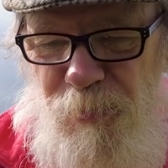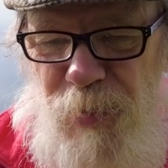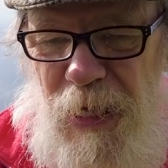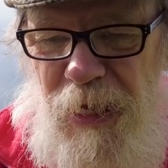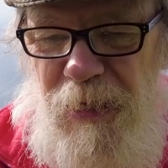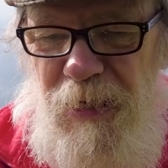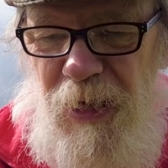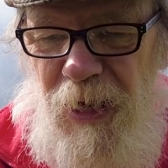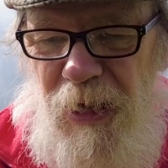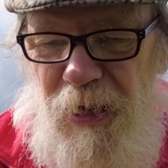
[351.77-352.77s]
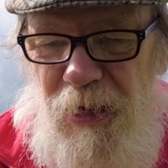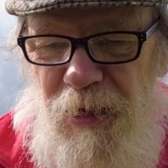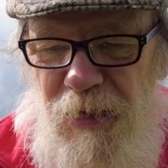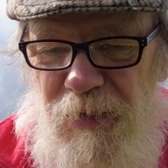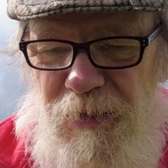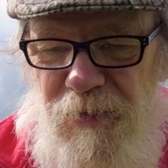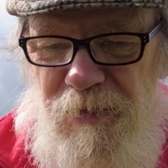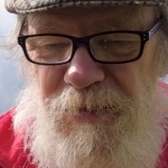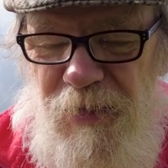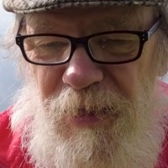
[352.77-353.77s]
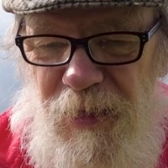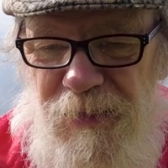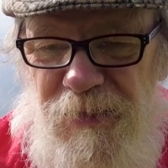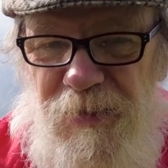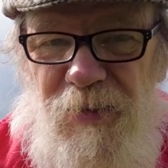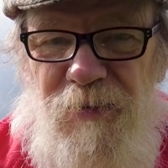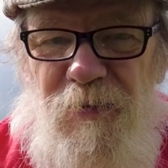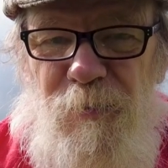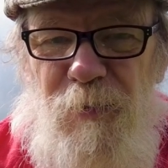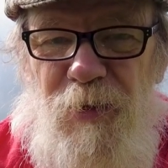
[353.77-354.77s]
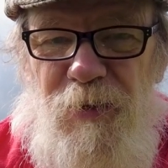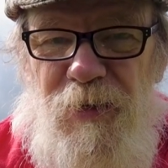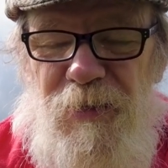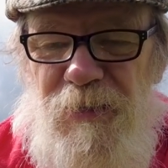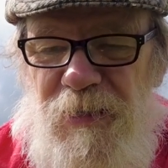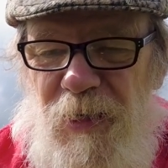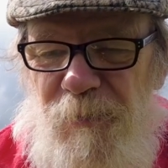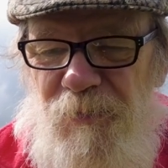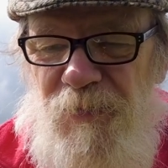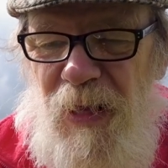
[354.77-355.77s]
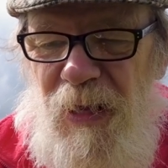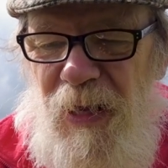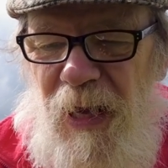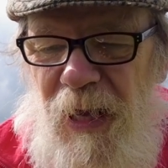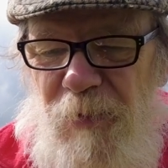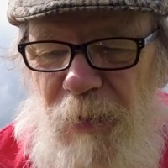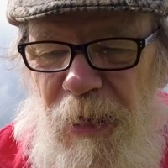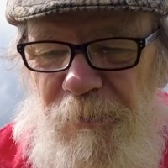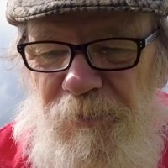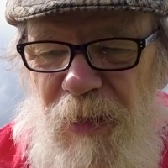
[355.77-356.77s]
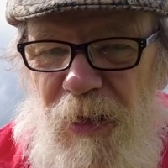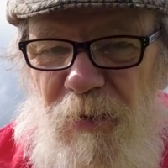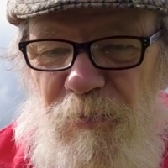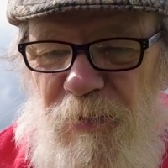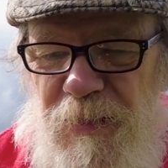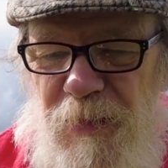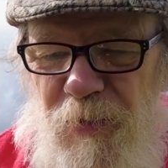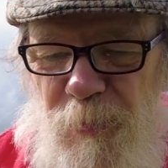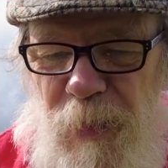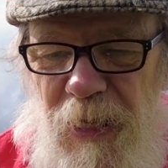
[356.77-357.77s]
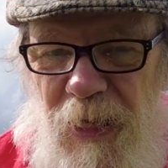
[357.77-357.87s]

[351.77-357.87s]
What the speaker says: back to the Lake District from London. So anyway, we'll see you a bit